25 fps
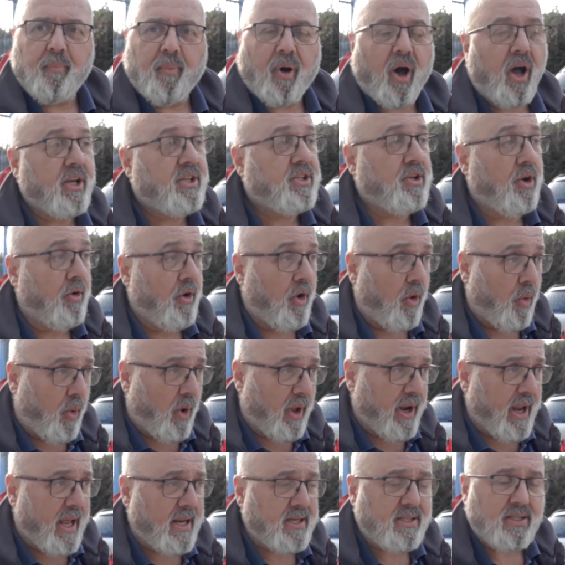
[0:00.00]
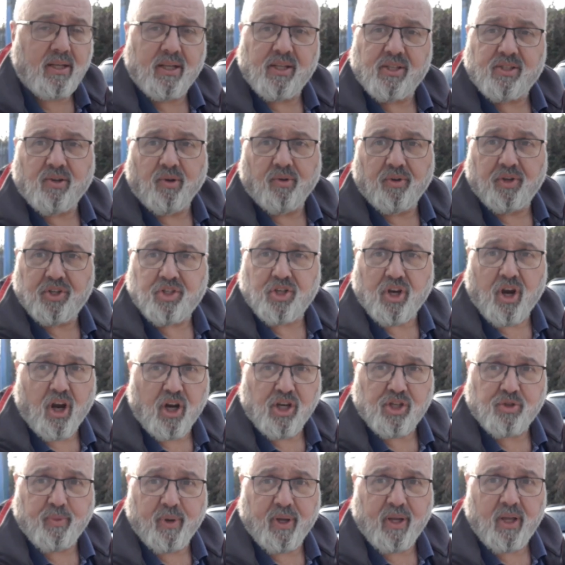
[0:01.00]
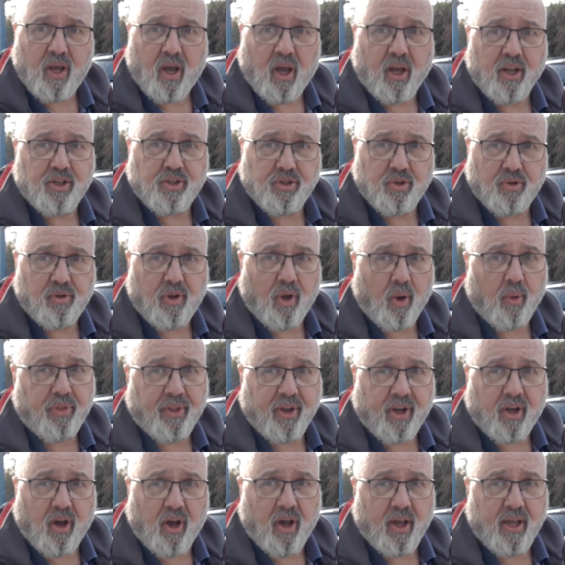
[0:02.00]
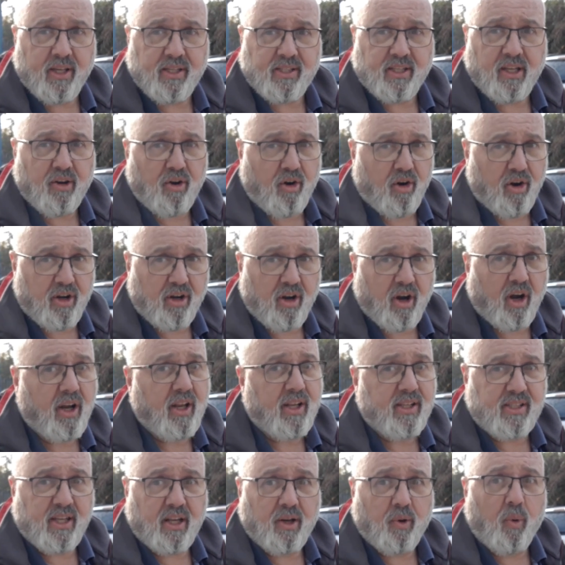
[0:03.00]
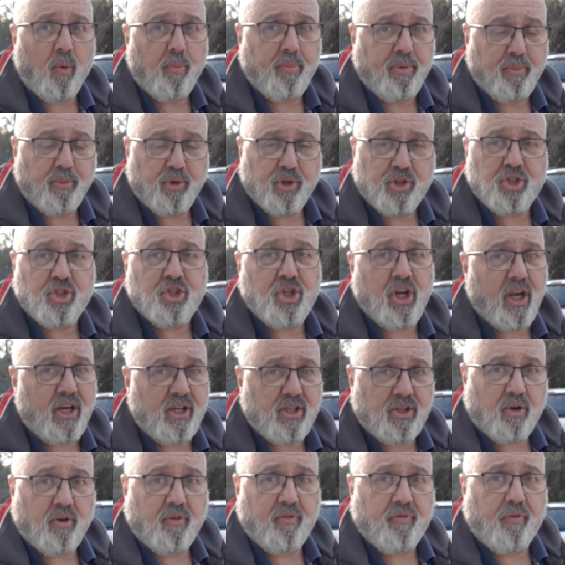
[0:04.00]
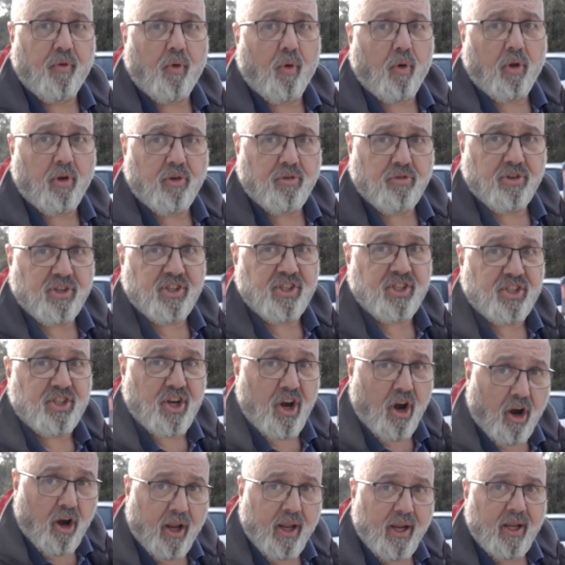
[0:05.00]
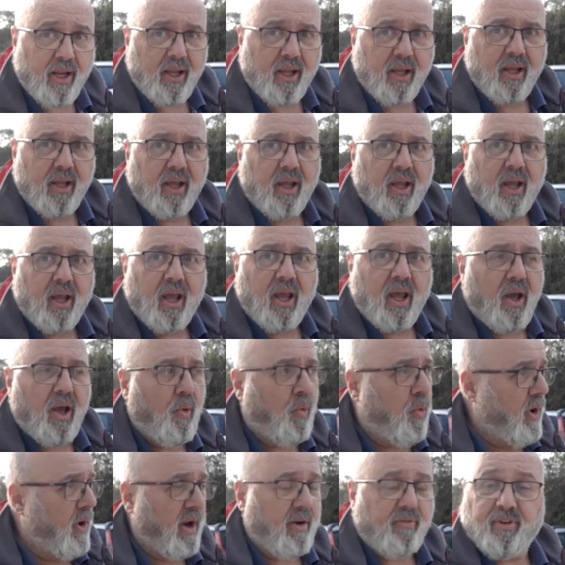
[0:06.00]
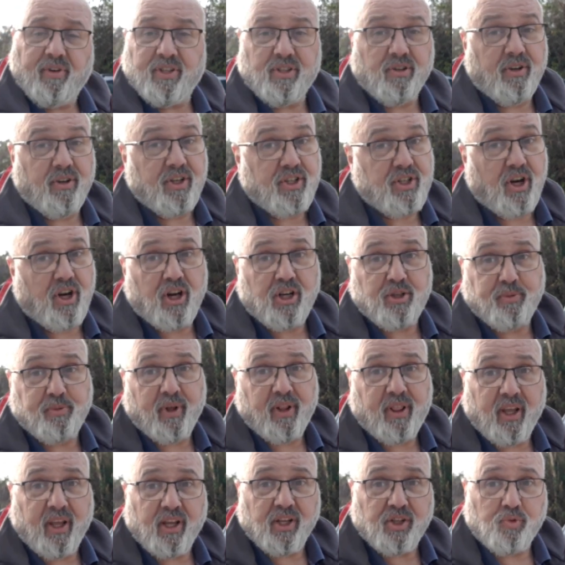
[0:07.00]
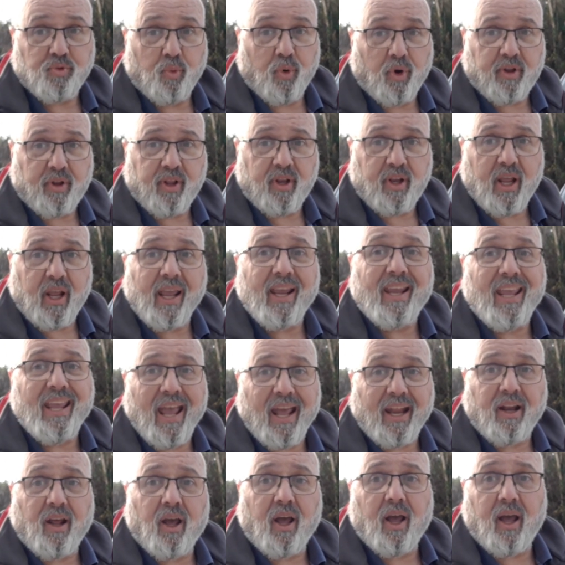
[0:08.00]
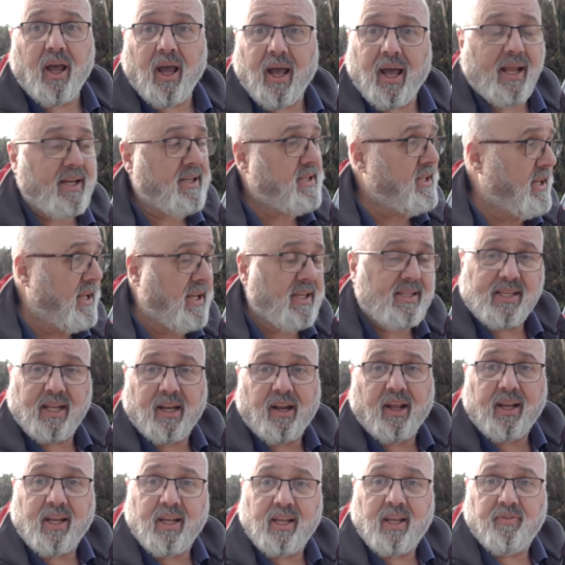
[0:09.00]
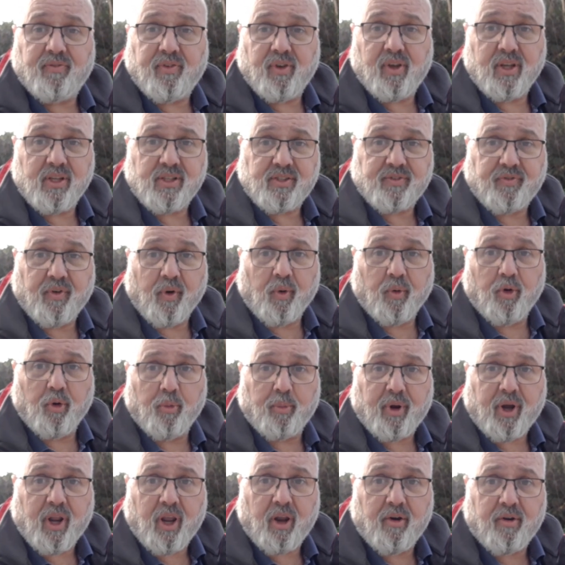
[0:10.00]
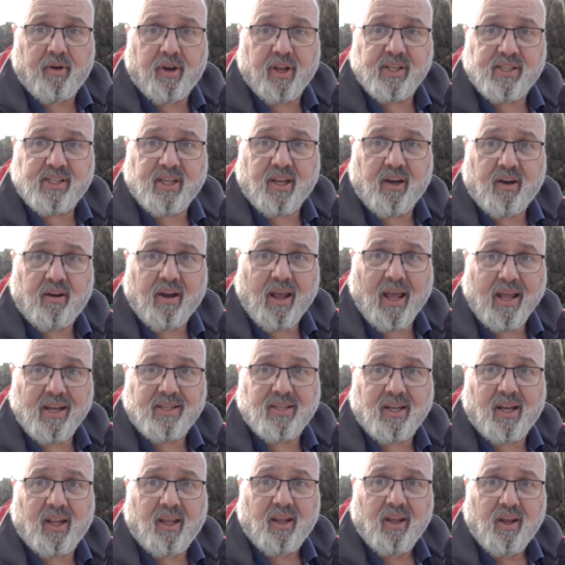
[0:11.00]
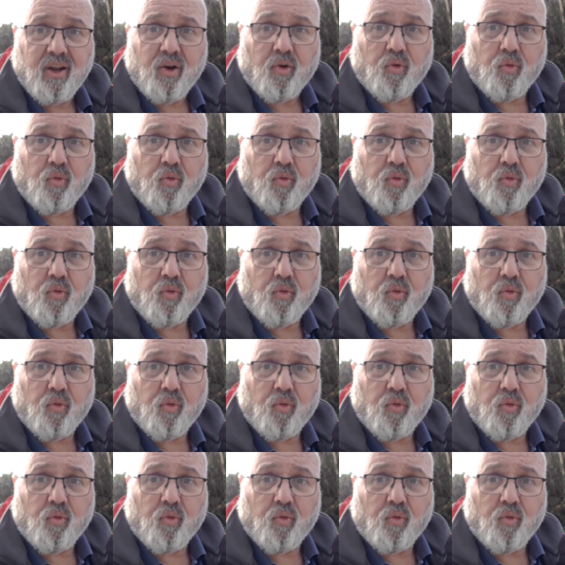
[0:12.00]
I don't know what Anthony's going to charge me. I do know the guys in Northern Ireland said there won't be much change out of 400 sterling. Whatever he's going to charge me, I think it's worth it. Again, Anthony has said I can give you his phone number. Here it is here, Anthony.